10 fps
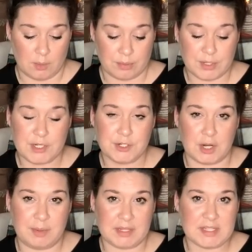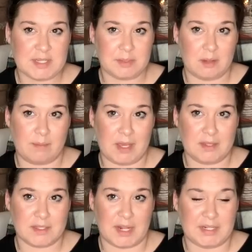pretty sure I picked this up at the
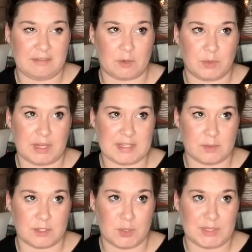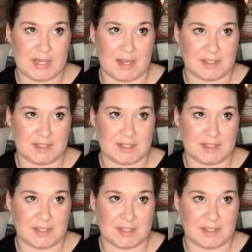bins and I didn't even realize it was new with tags